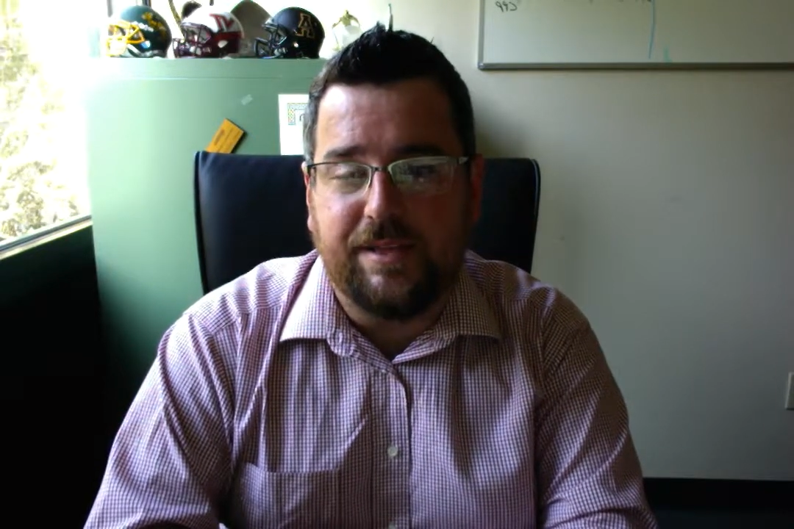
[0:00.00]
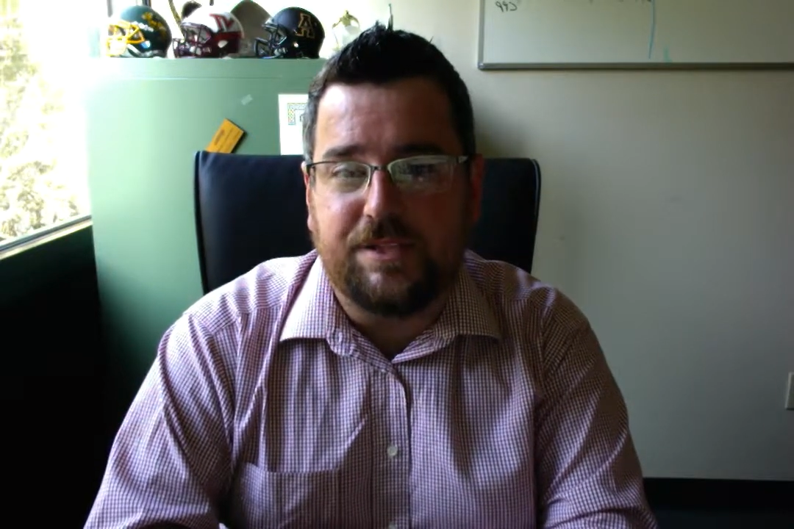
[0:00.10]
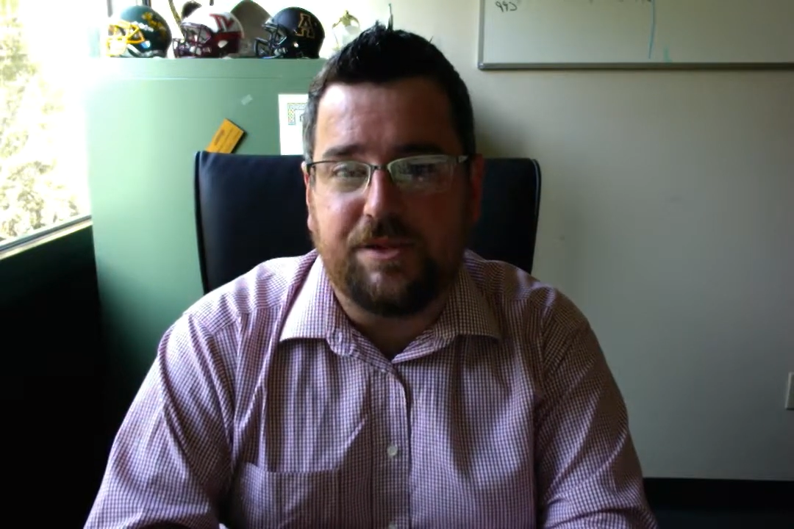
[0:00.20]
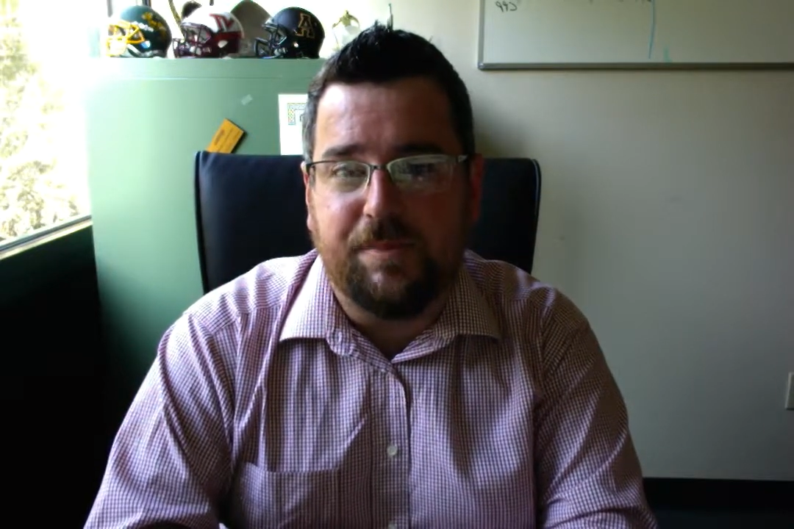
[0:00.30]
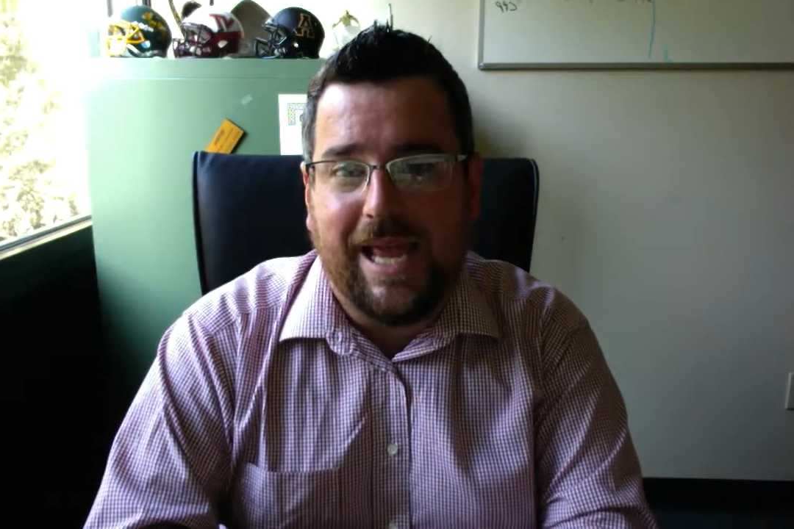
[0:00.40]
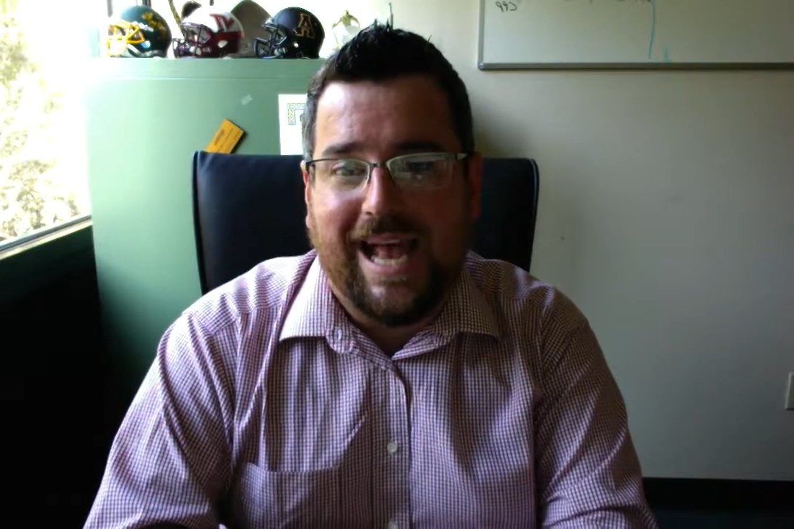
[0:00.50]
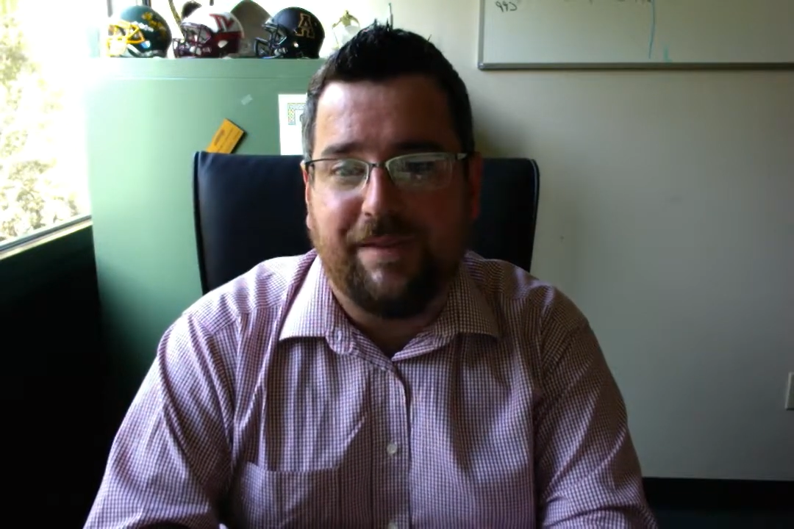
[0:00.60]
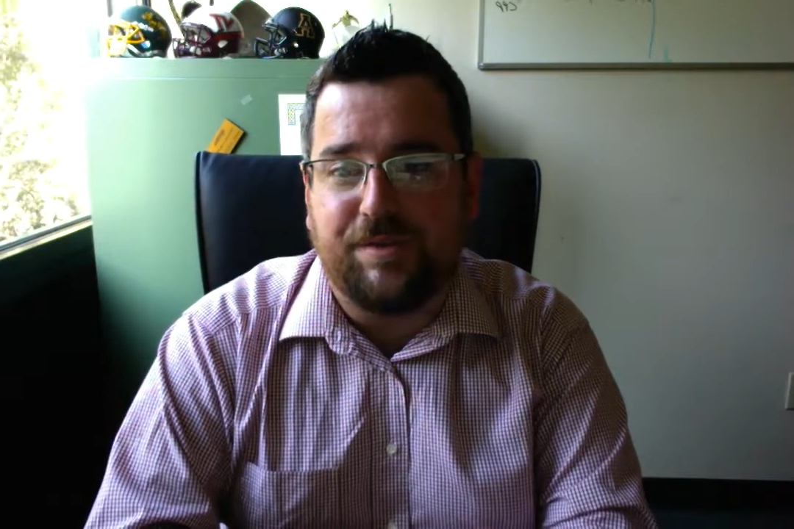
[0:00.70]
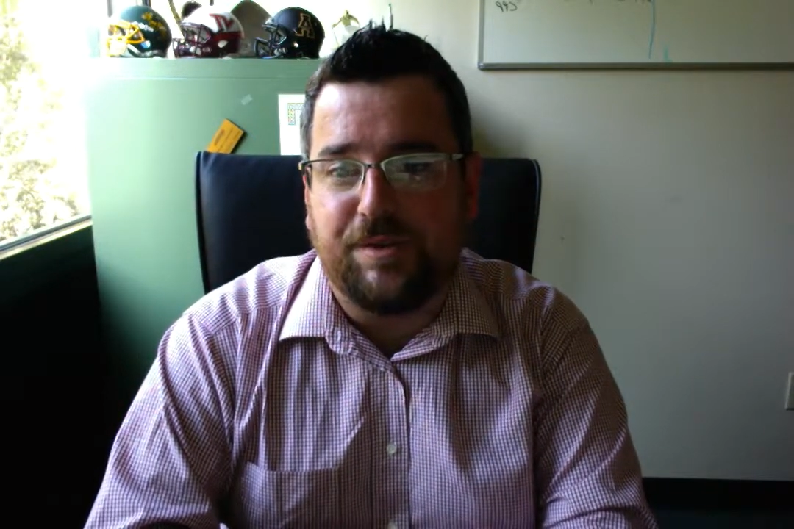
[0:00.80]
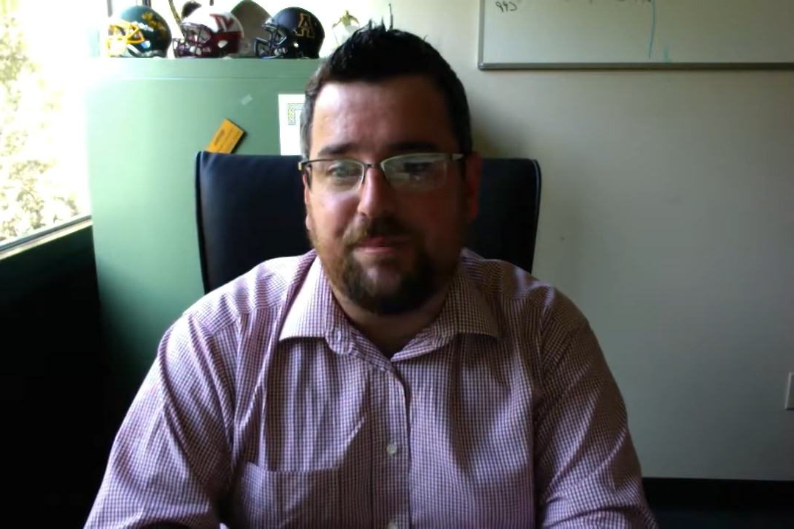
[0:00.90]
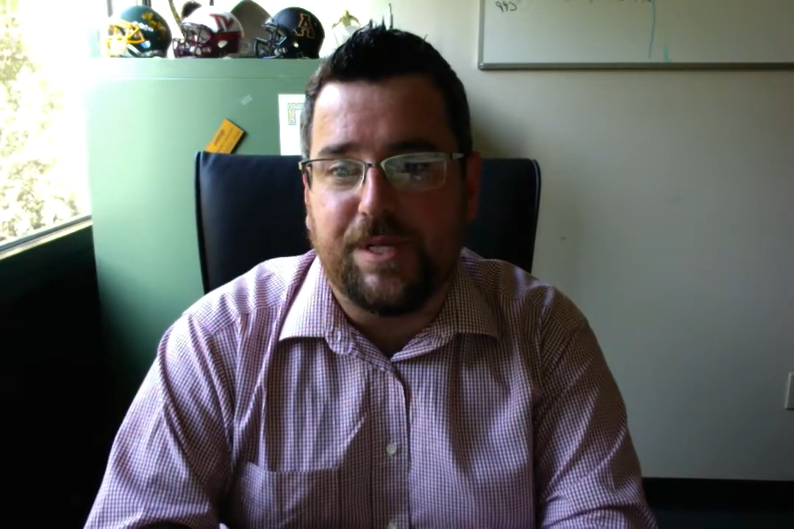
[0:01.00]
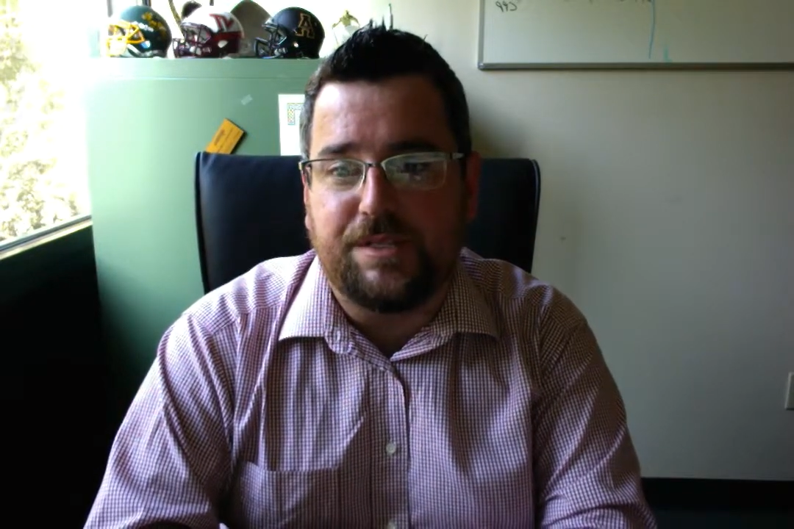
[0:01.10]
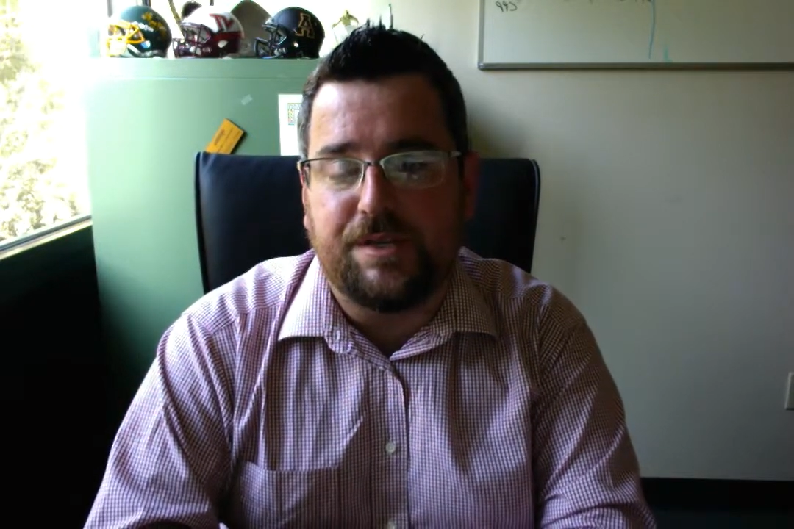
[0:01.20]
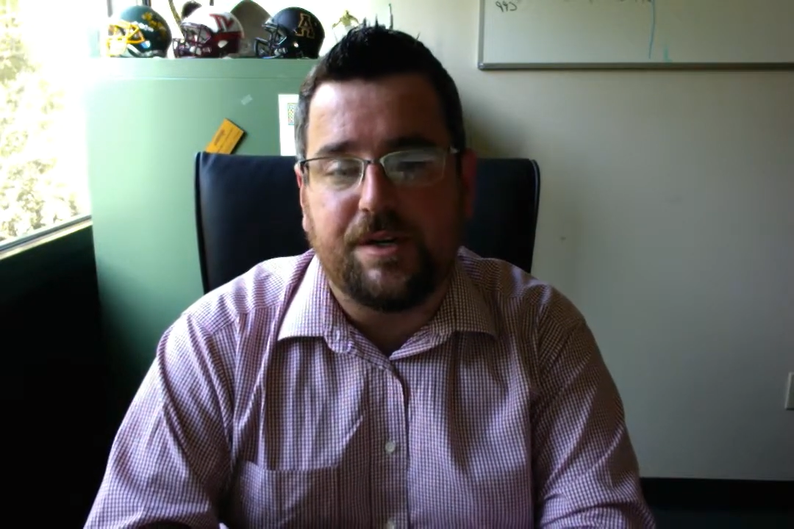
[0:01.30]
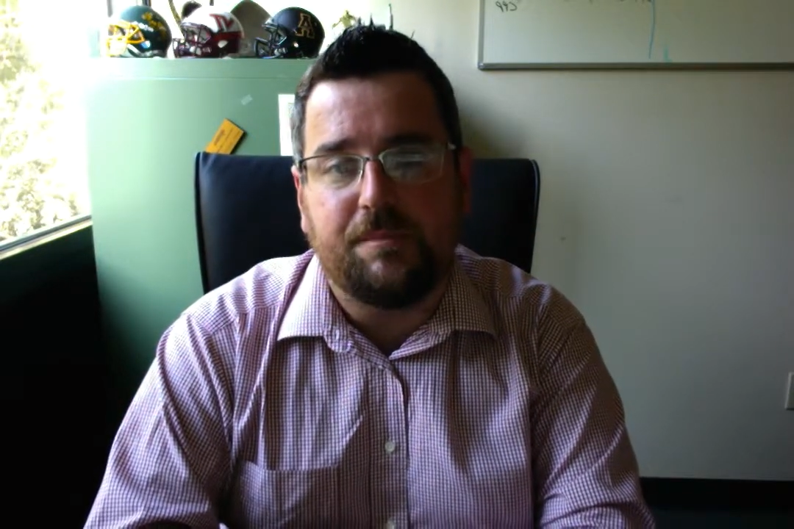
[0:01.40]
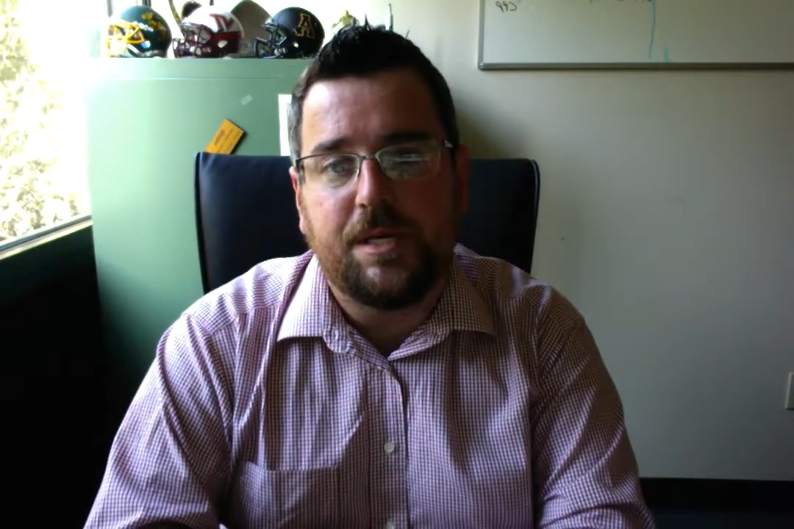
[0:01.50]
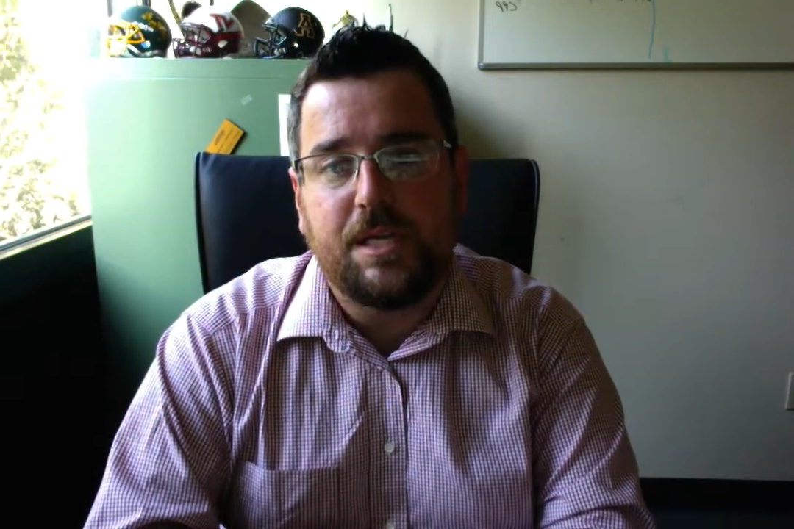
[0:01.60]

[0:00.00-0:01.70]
That should be after the midterm,